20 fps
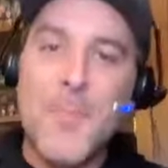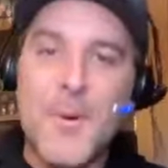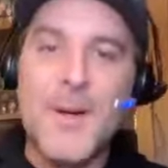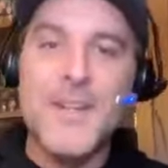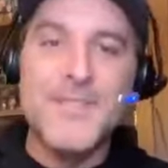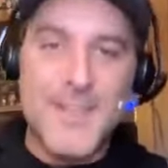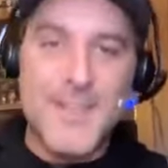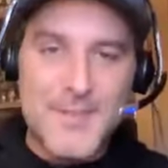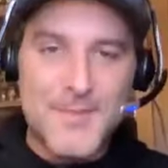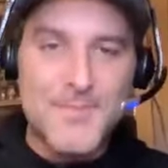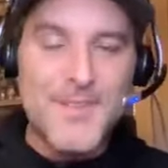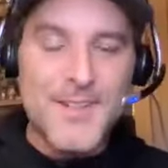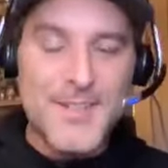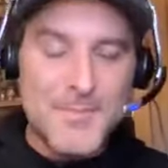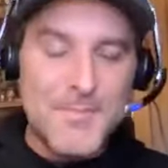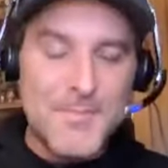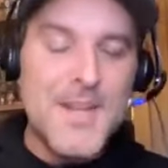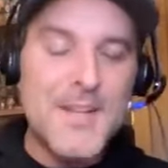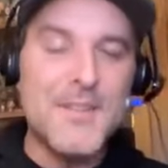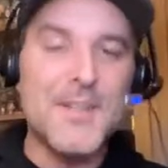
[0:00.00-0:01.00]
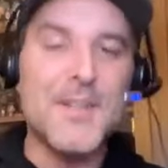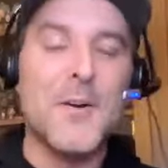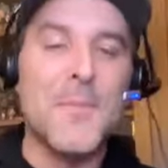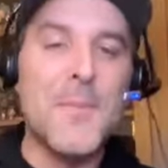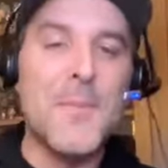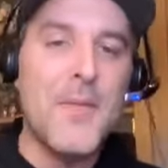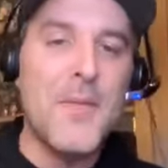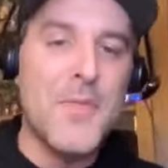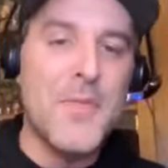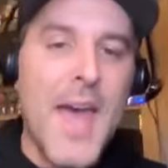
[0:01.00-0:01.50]
points let's let's be clear
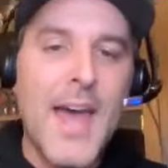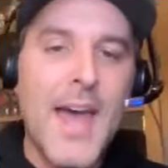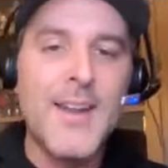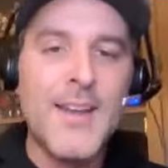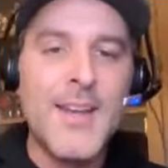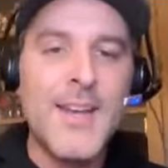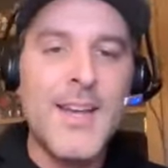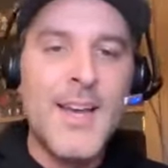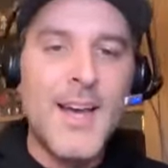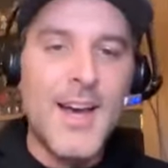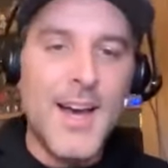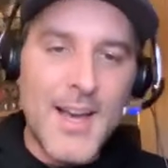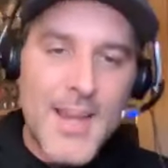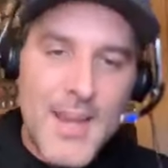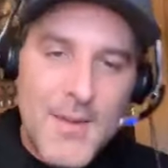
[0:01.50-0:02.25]
about that uh,